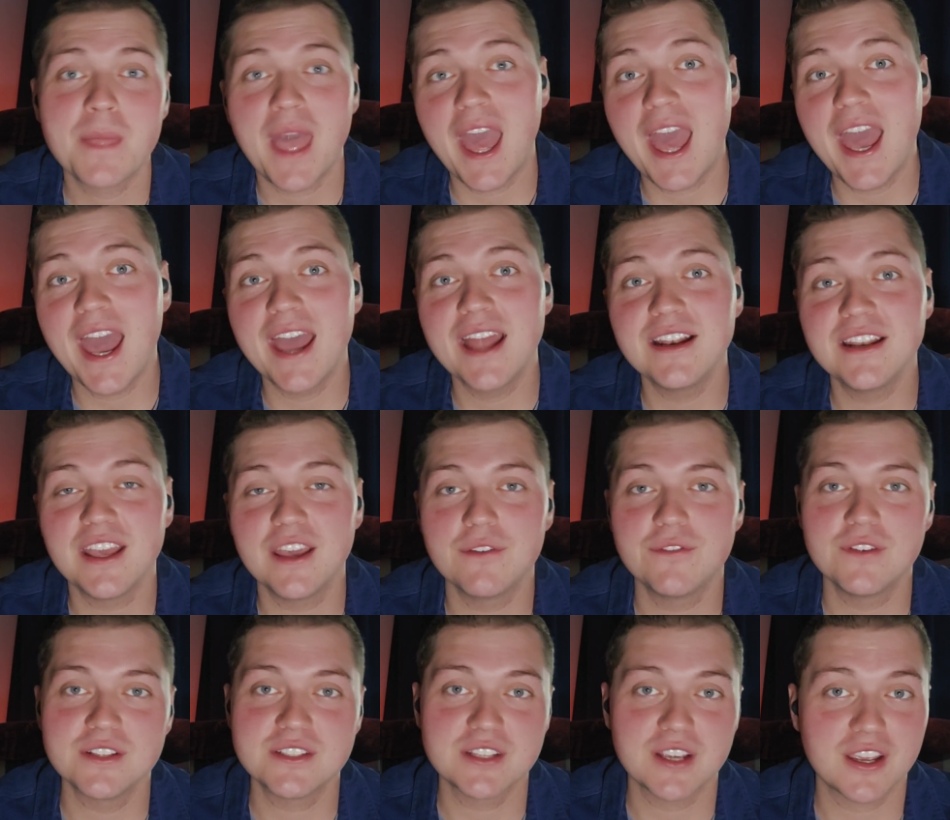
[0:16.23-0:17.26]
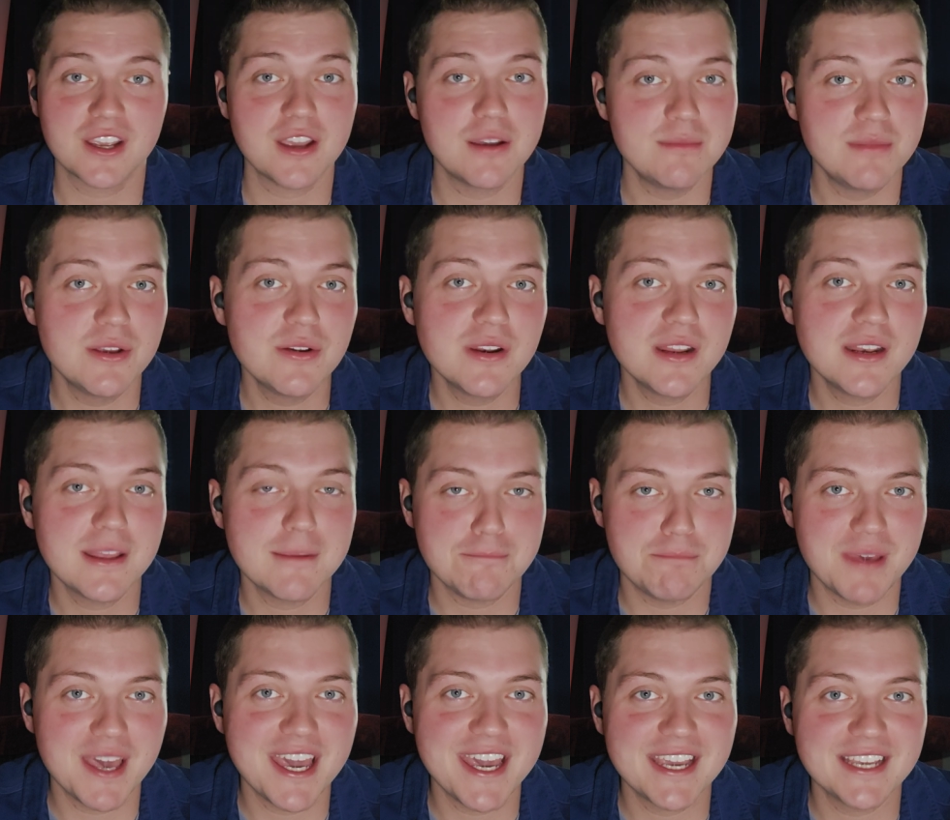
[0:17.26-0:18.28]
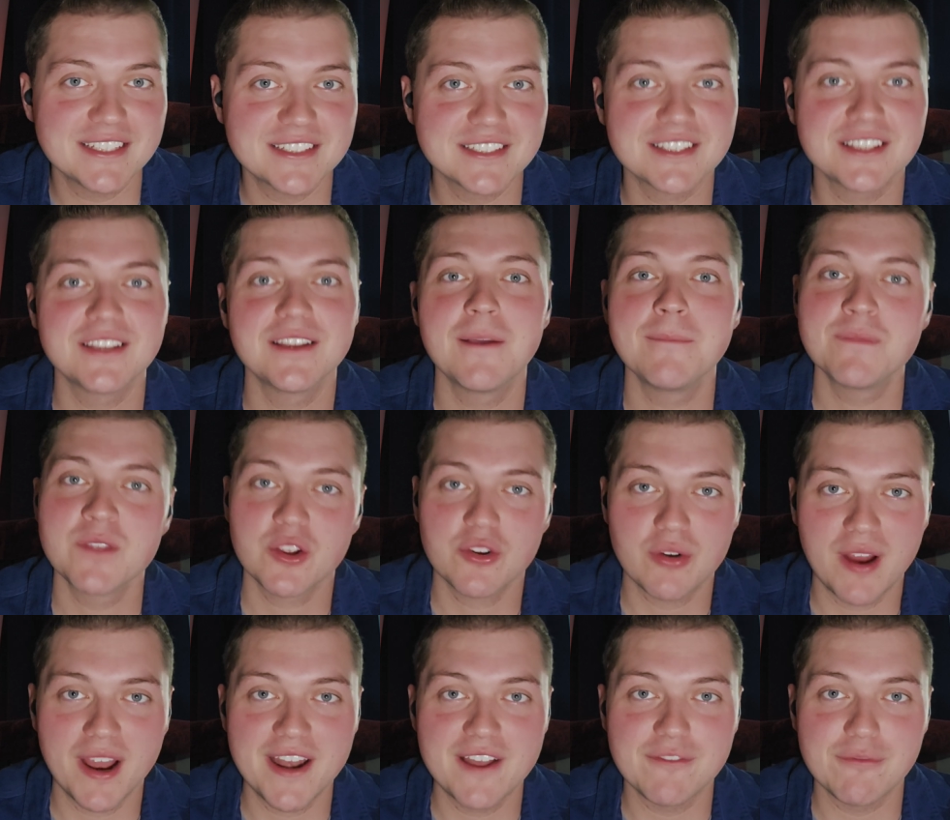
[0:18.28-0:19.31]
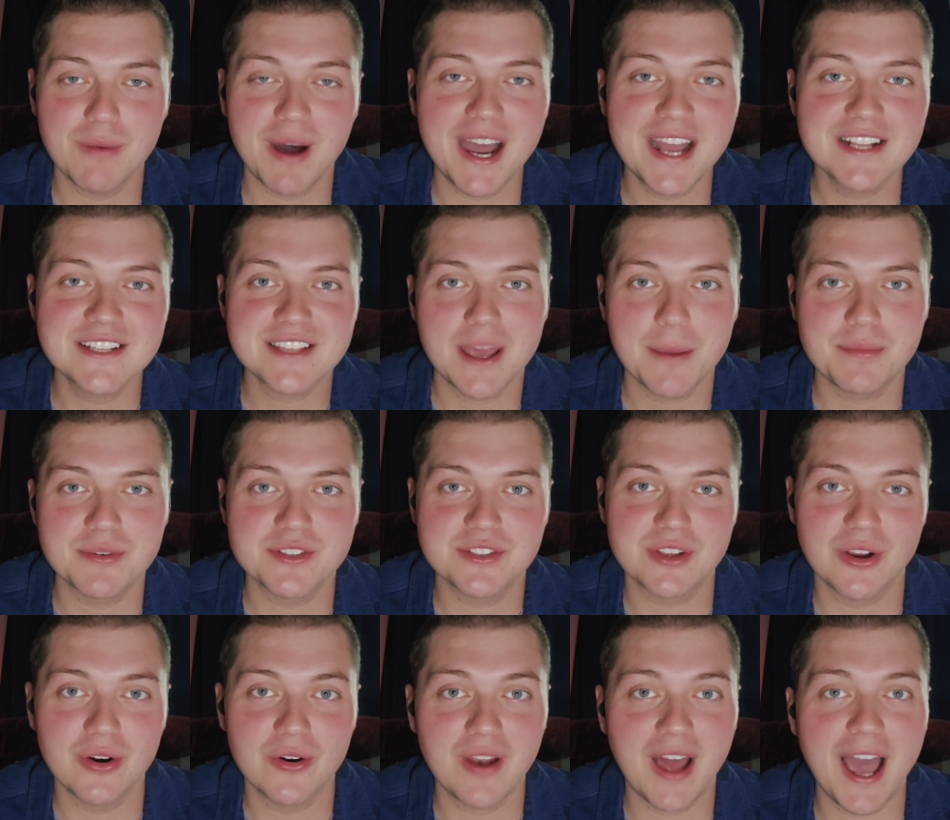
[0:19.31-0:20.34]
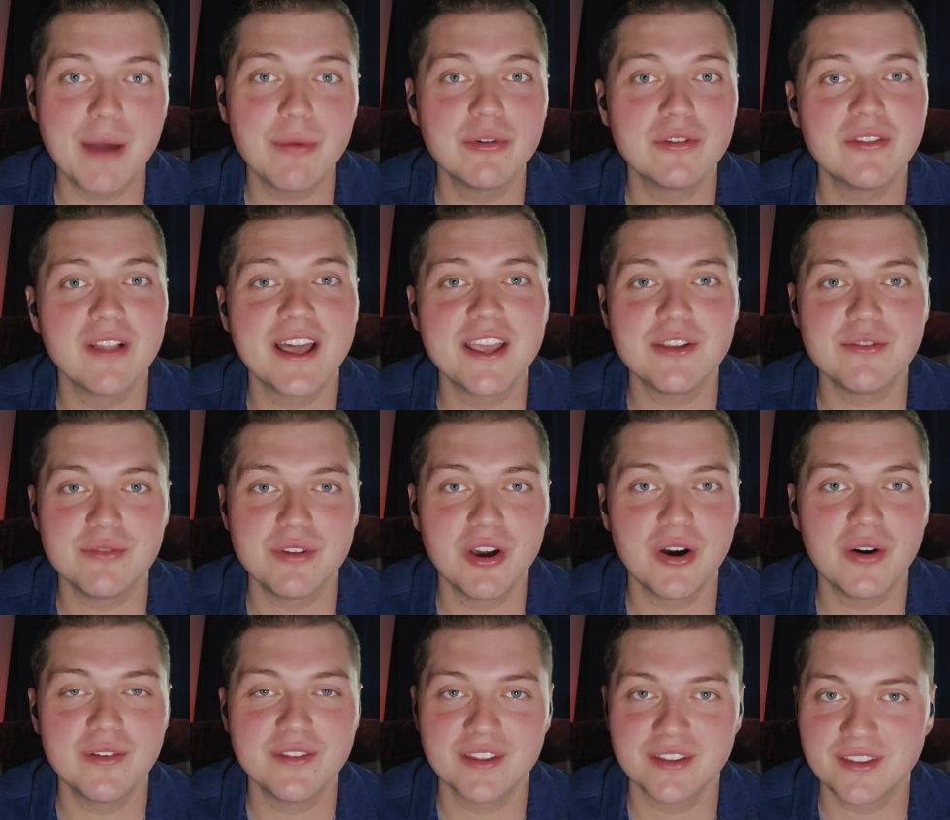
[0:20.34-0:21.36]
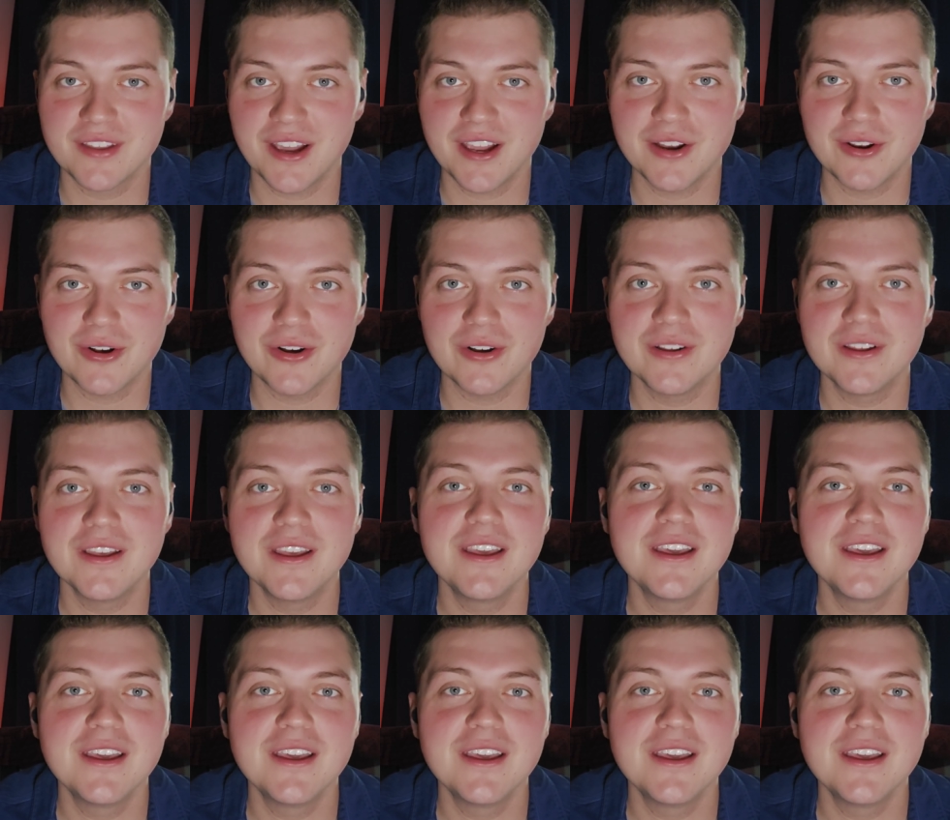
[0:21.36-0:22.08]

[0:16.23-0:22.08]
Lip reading: And if it's a community-based Creative Minds episode, I will let you know in the title.